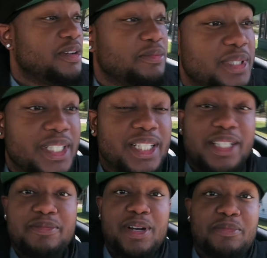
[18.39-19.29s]
But
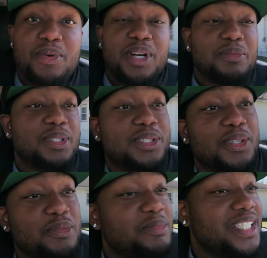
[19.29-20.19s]
my morning was
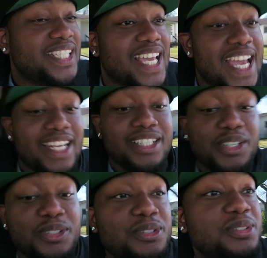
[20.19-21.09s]
so busy, I had to
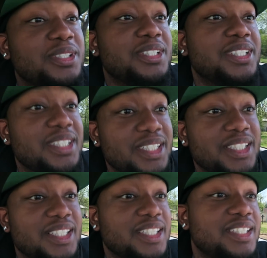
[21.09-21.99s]
go
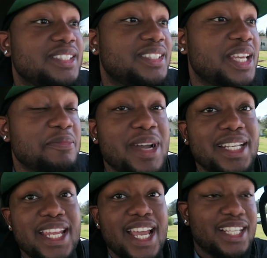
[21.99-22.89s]
take my
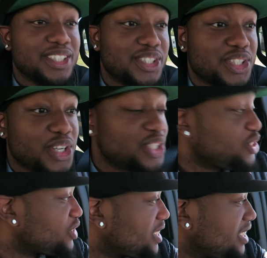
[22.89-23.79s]
dad to
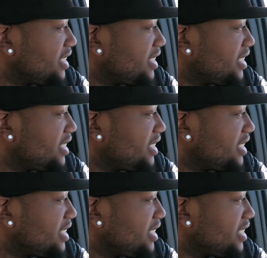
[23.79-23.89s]
surgery.